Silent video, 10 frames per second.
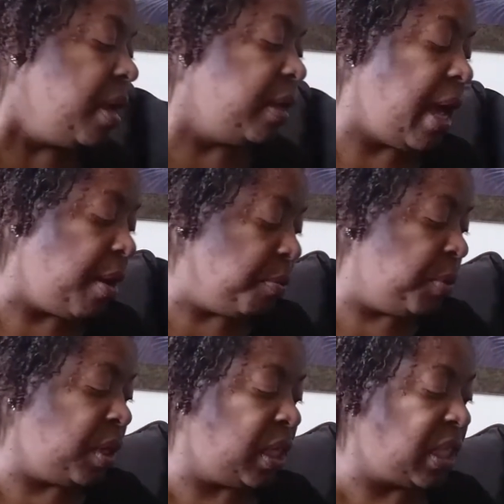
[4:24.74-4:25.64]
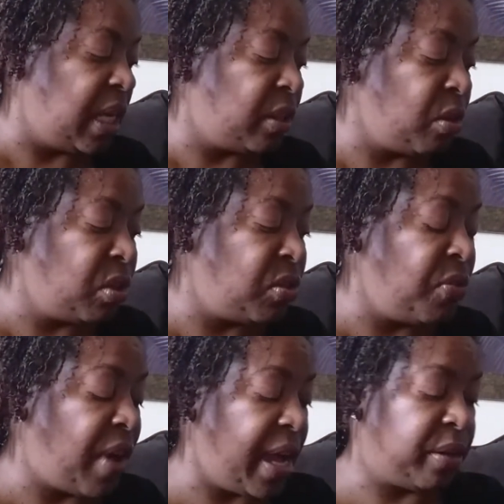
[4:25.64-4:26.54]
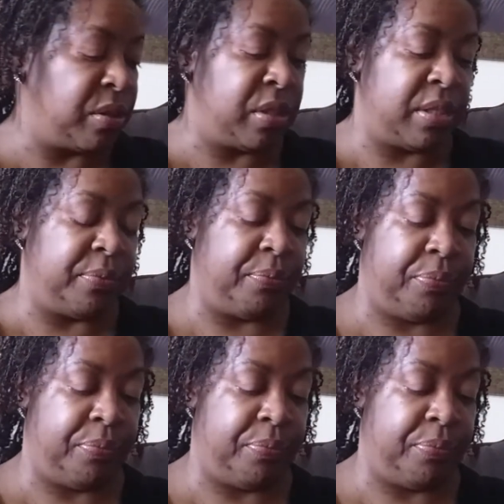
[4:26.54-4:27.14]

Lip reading: Now we're going to take those dividers